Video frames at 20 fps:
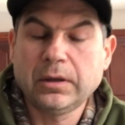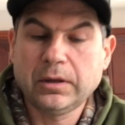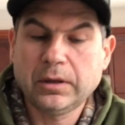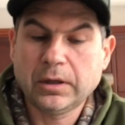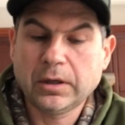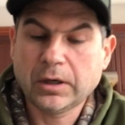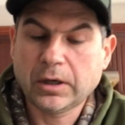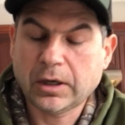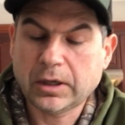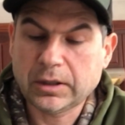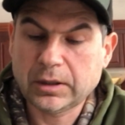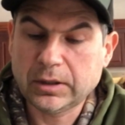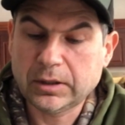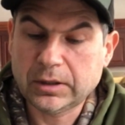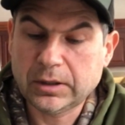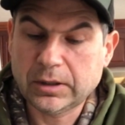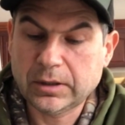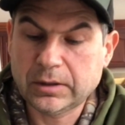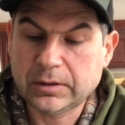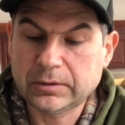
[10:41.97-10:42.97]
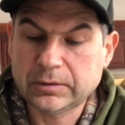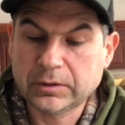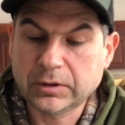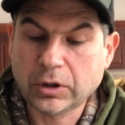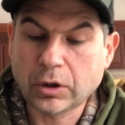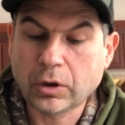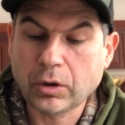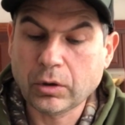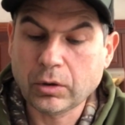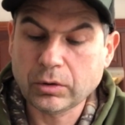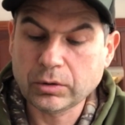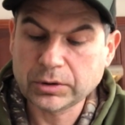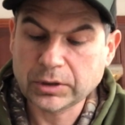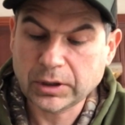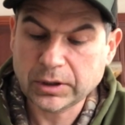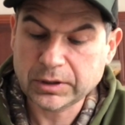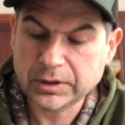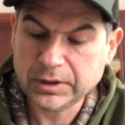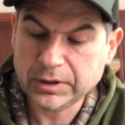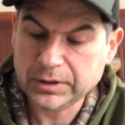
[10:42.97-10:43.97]
Caught a cohos
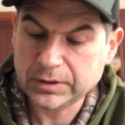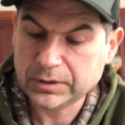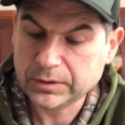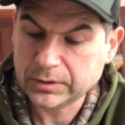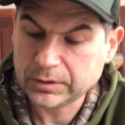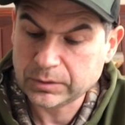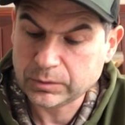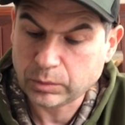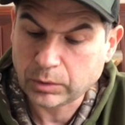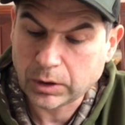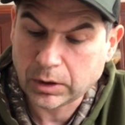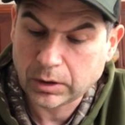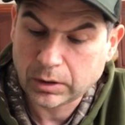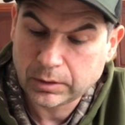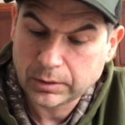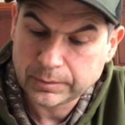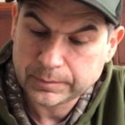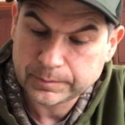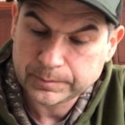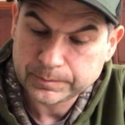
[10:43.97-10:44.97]
on these as well.